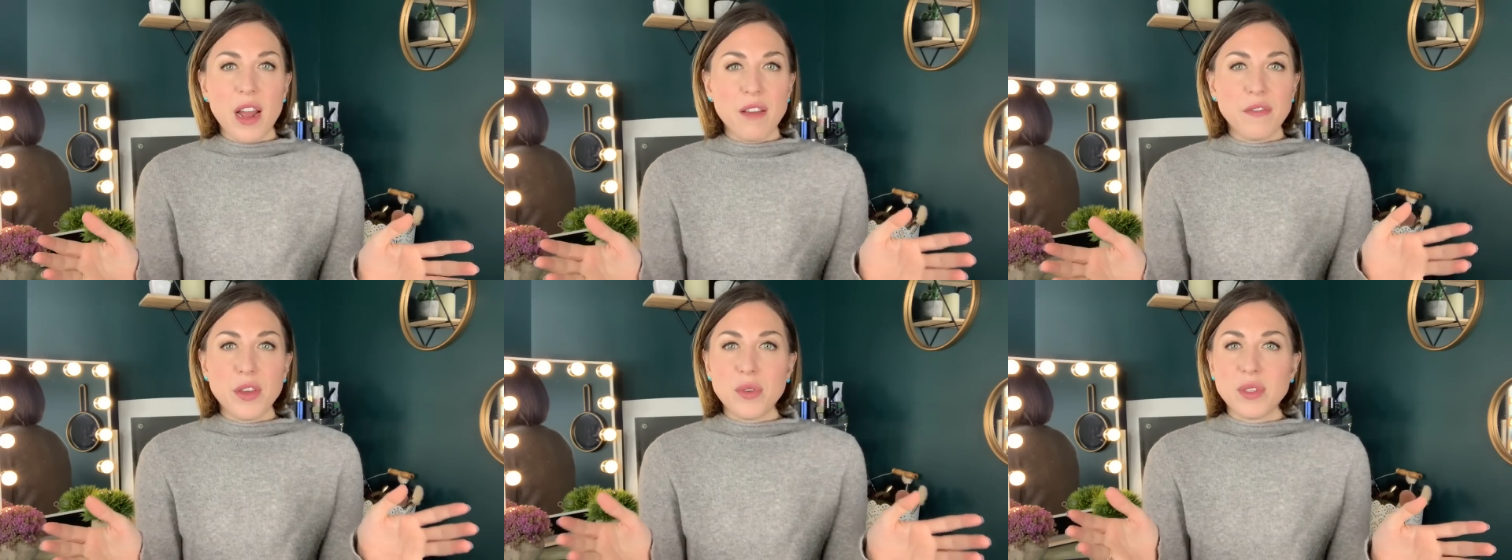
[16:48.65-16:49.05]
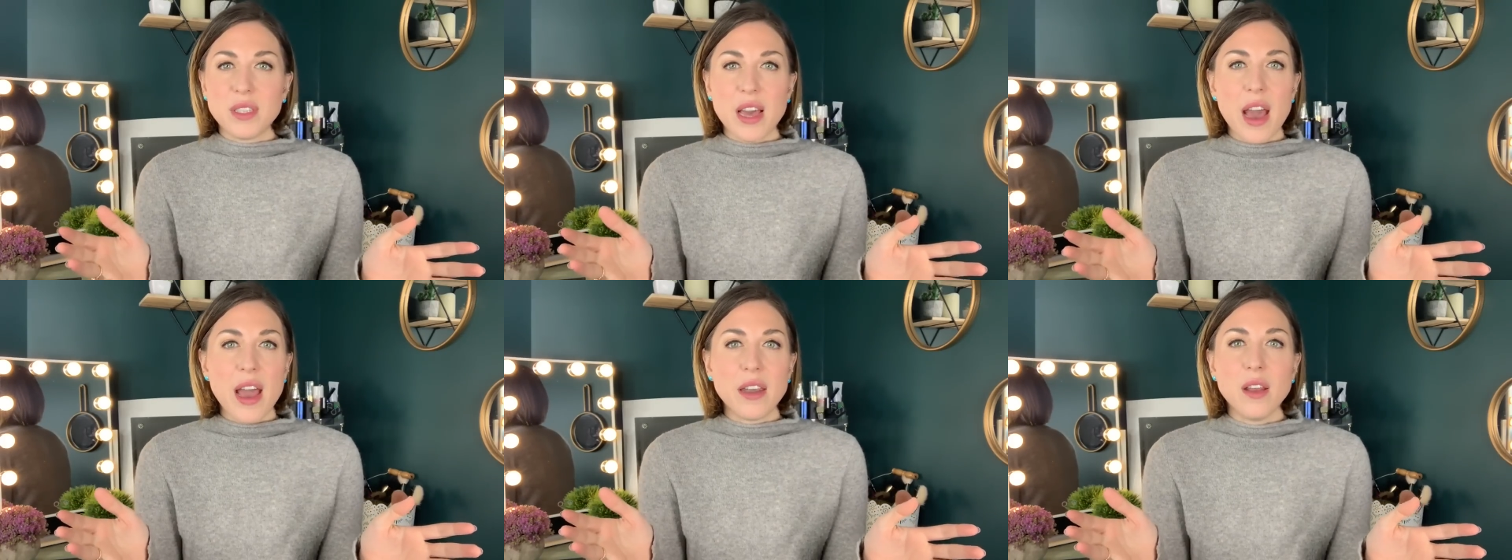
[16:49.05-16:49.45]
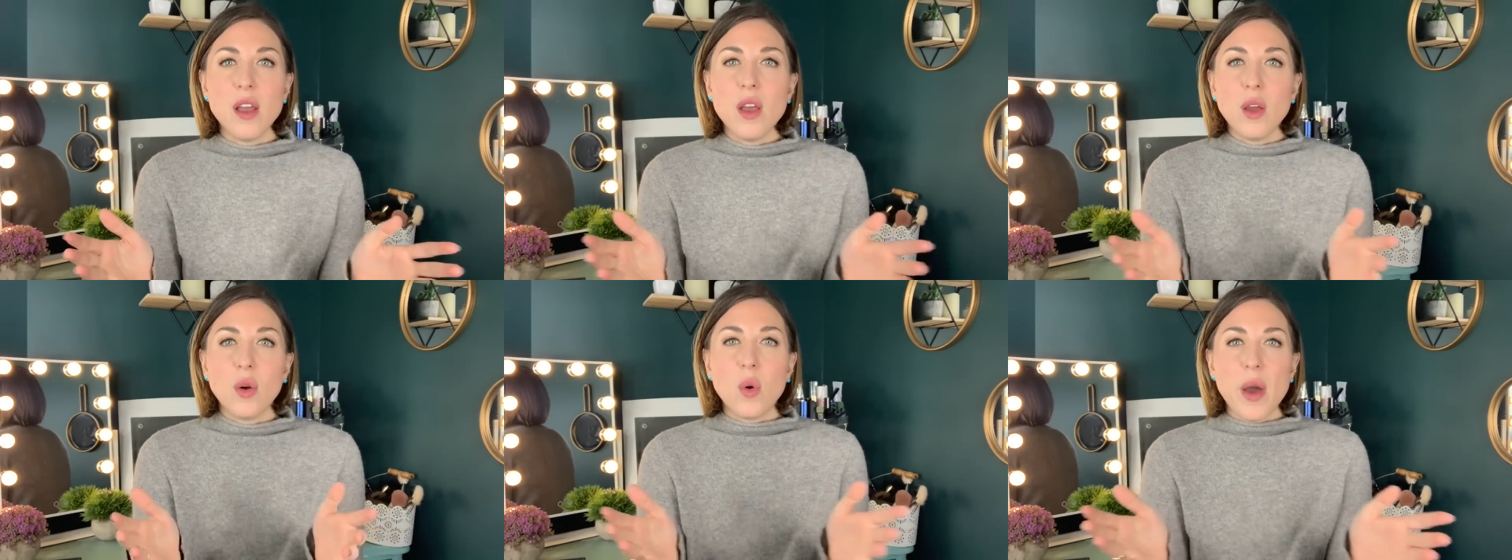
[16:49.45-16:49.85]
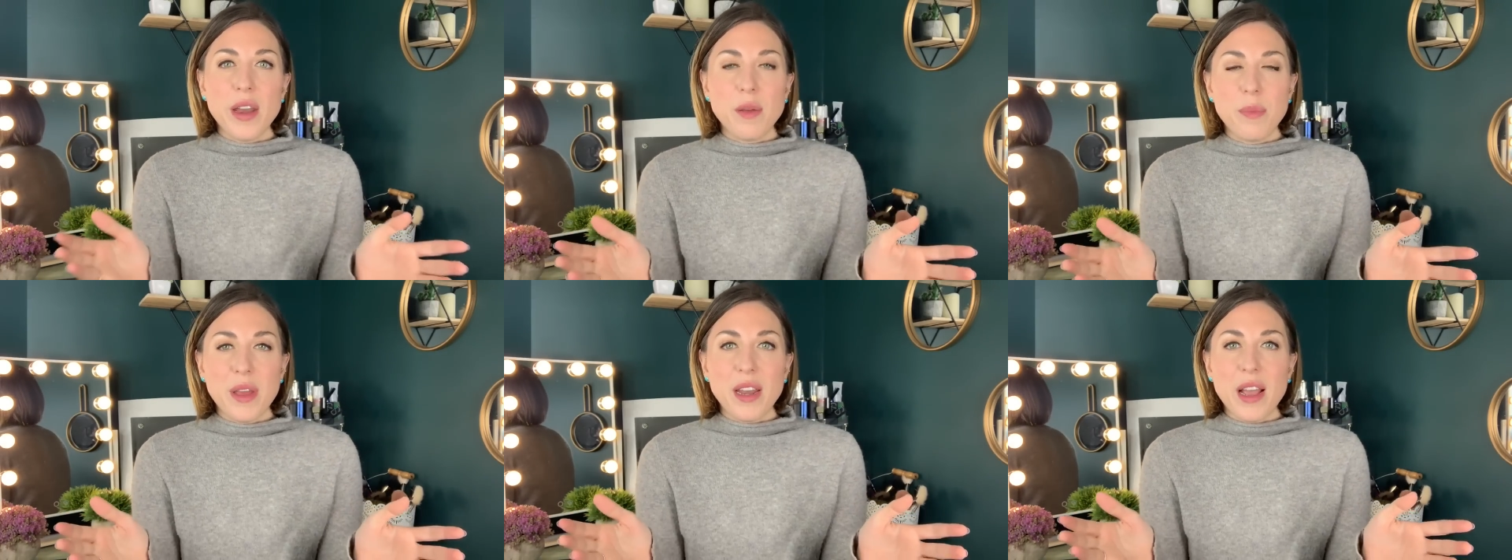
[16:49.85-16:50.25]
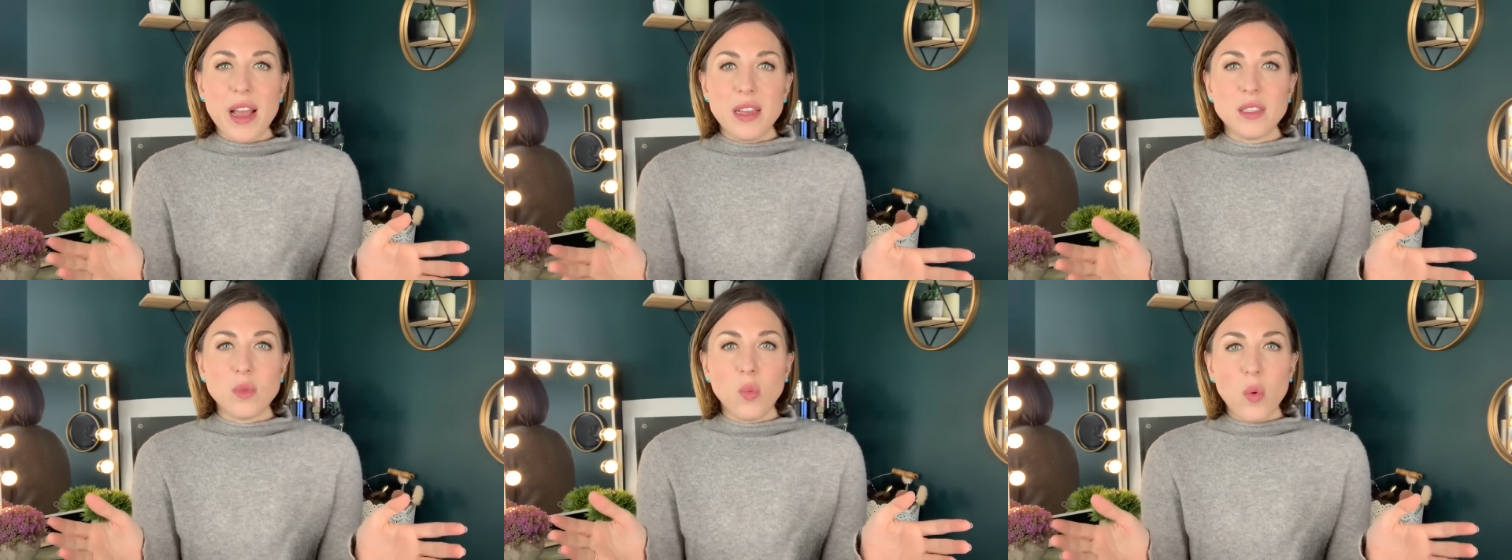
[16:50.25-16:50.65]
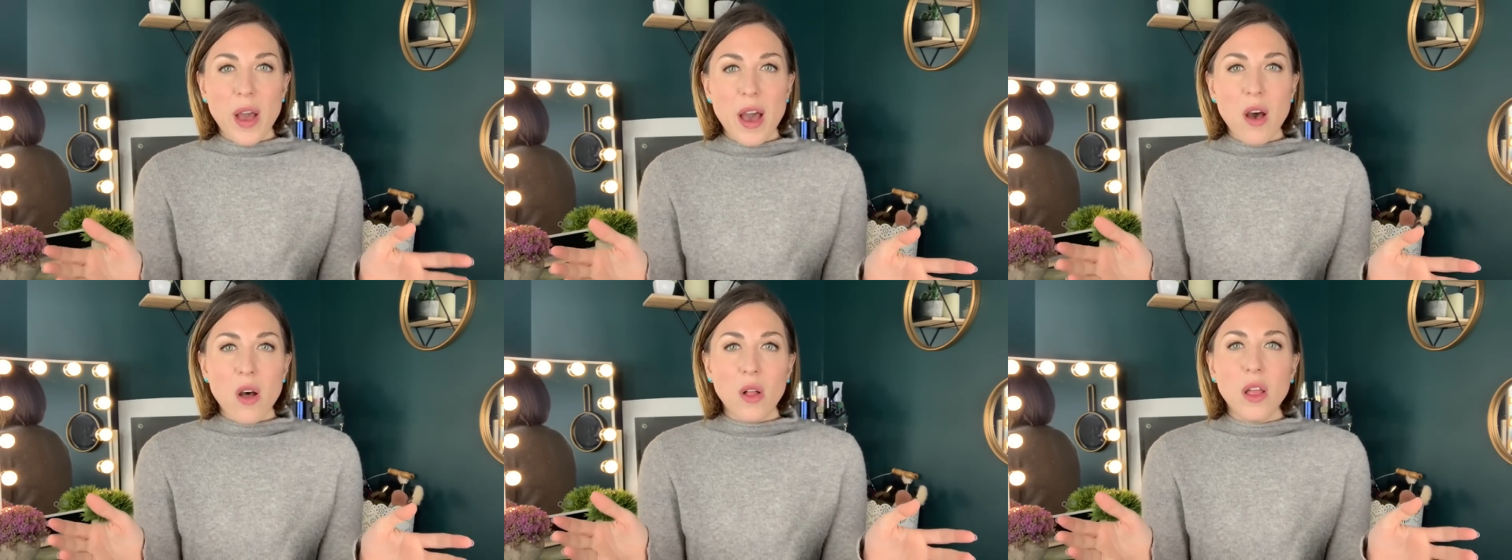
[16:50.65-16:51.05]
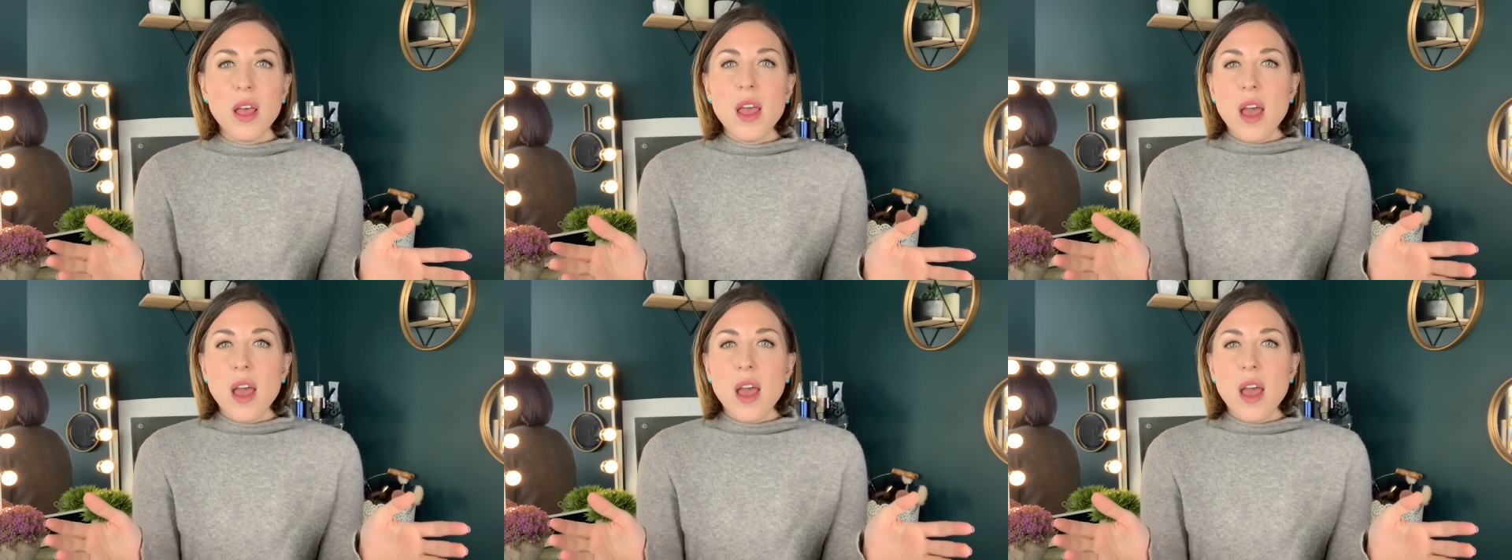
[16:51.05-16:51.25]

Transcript: I've used that quite a bit as well